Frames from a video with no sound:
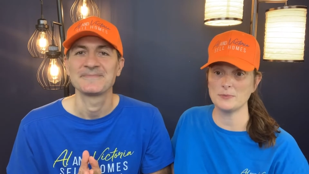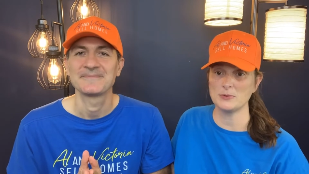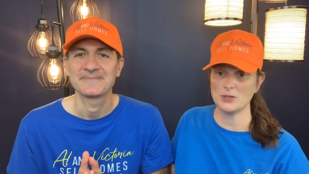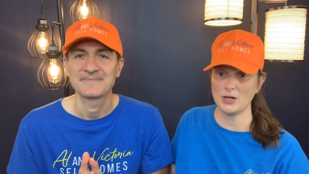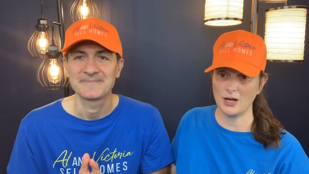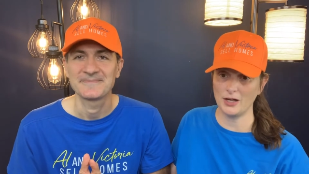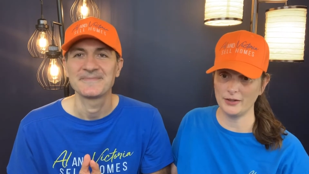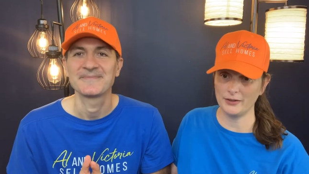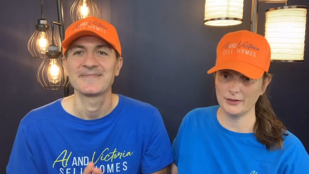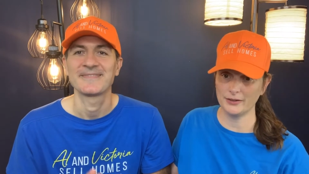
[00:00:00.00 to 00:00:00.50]

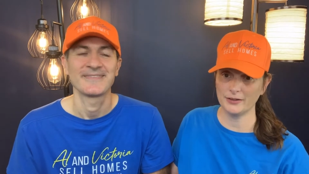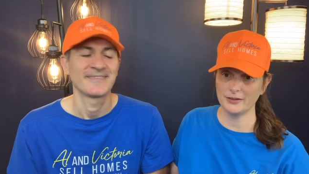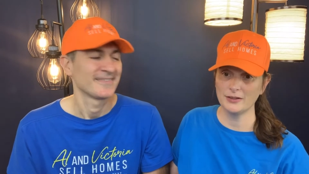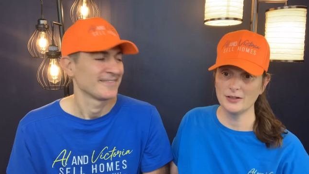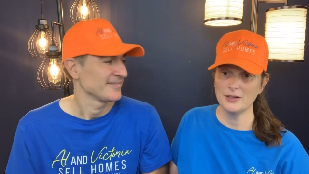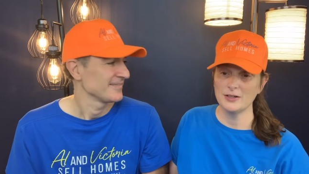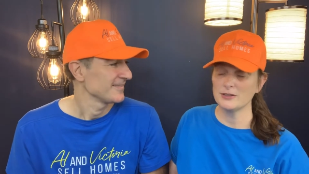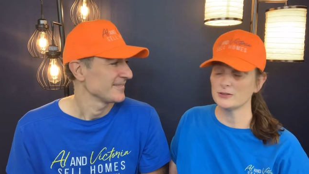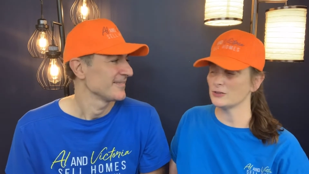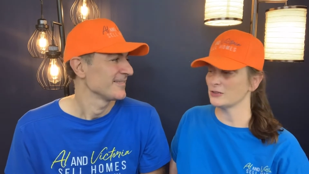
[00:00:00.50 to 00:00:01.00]
Speaker 1: dollar.
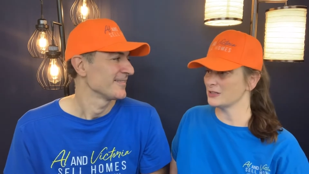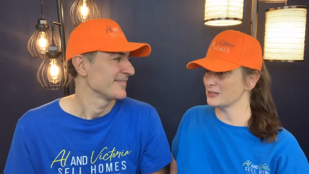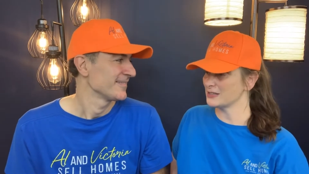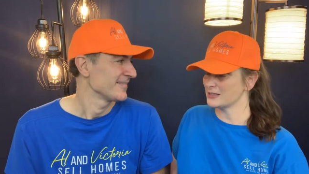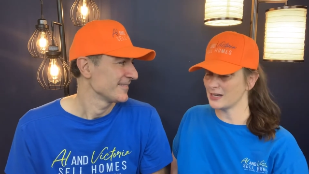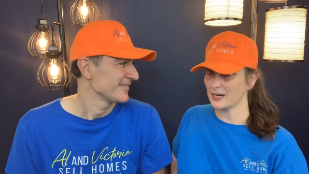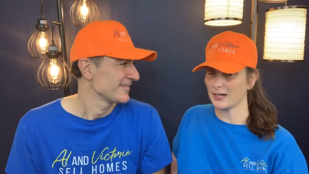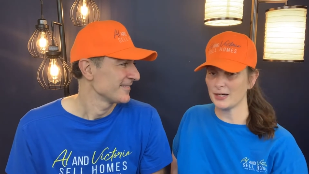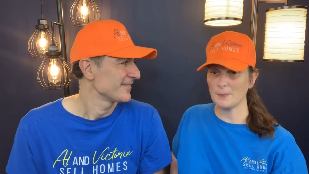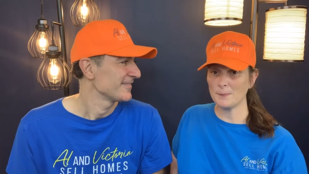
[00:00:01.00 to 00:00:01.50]
So the
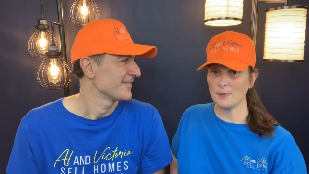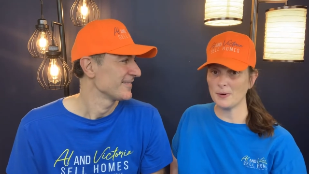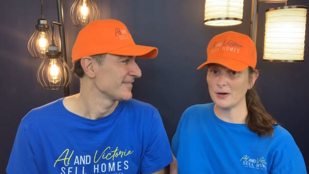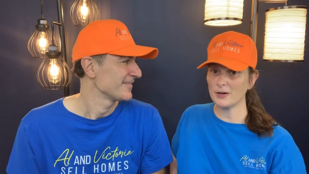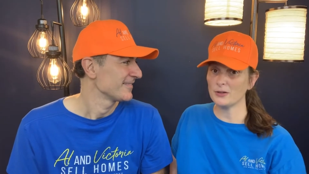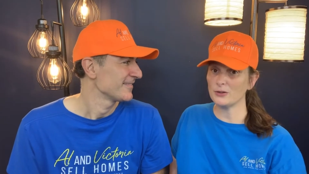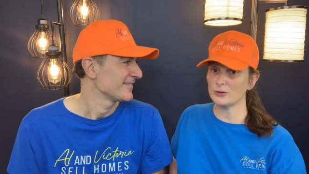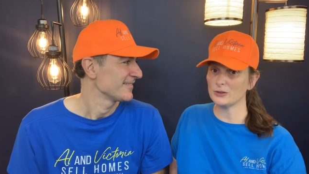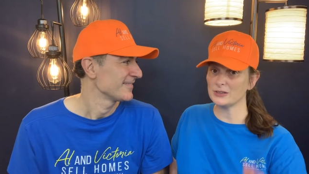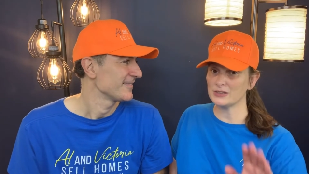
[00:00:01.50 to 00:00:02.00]
second part
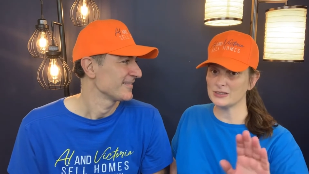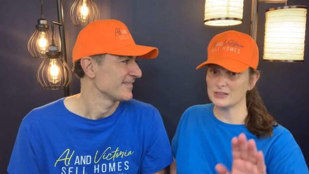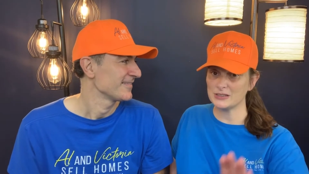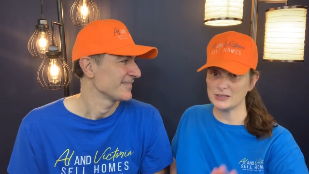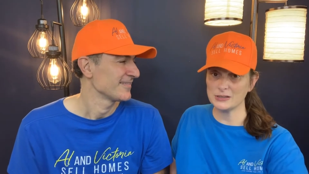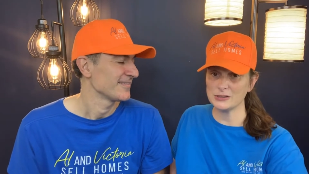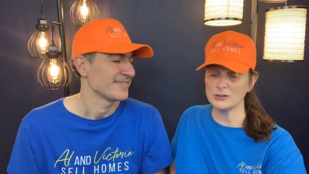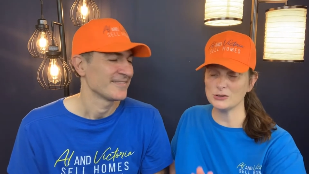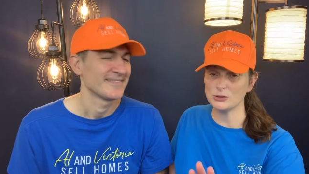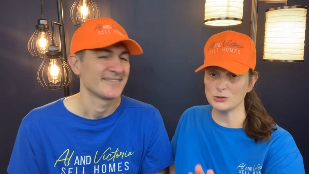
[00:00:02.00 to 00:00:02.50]
you can
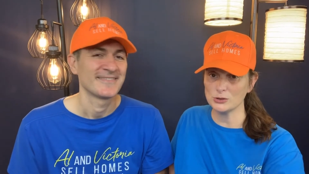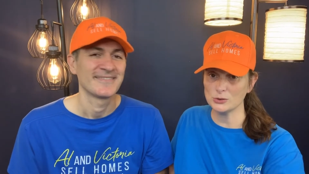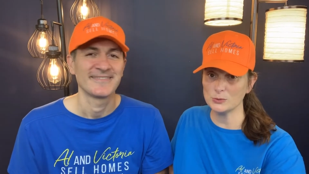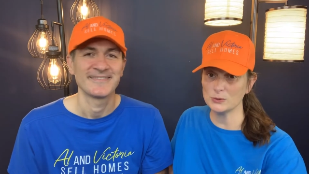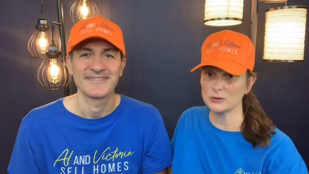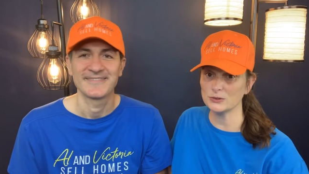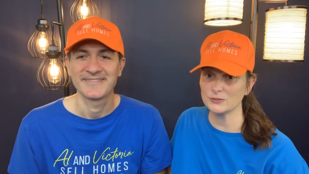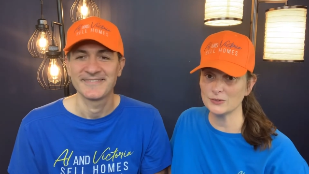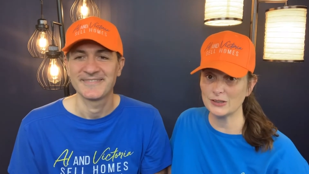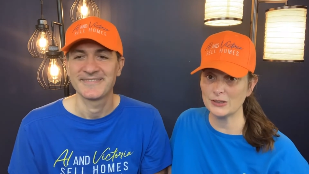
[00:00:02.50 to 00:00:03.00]
still do with the
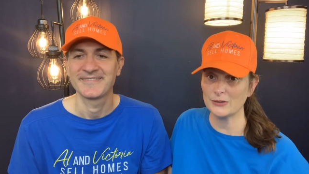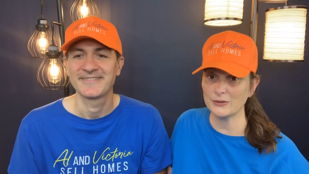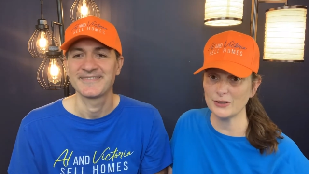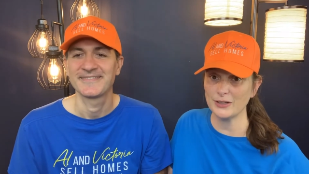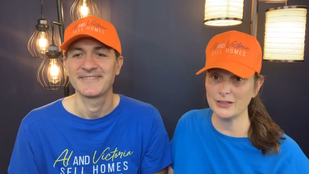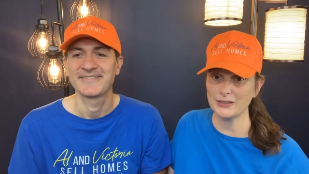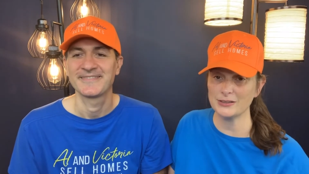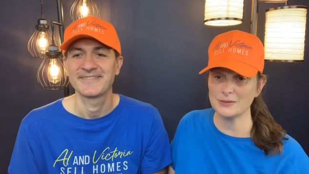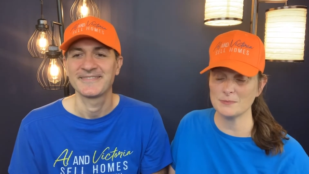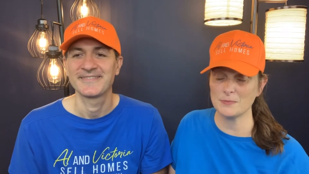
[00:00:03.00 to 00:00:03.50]

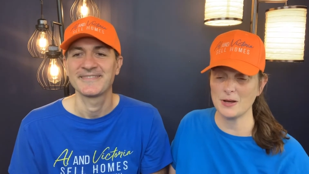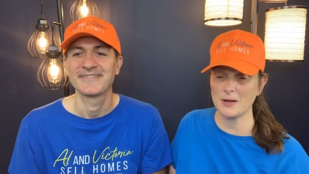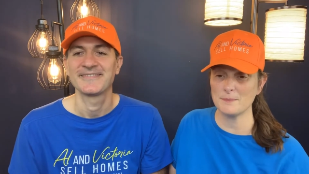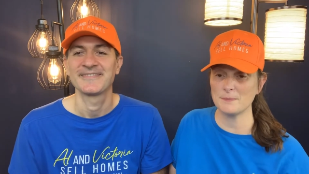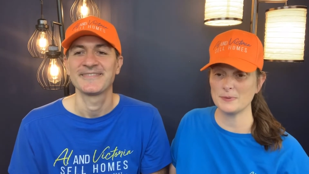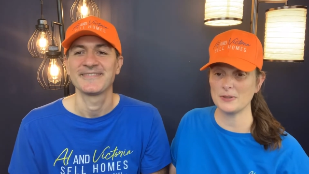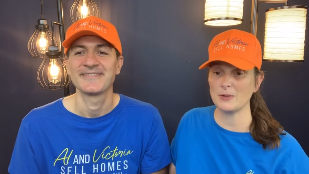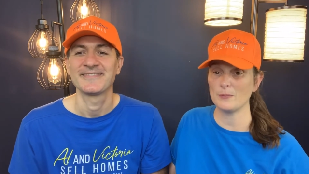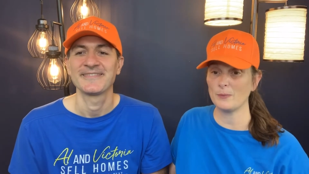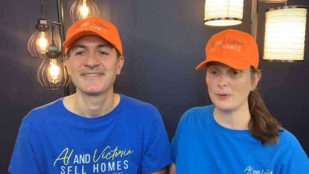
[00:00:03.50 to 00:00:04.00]
relocation
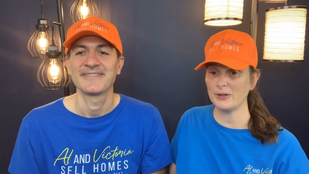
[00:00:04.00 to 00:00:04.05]
company. What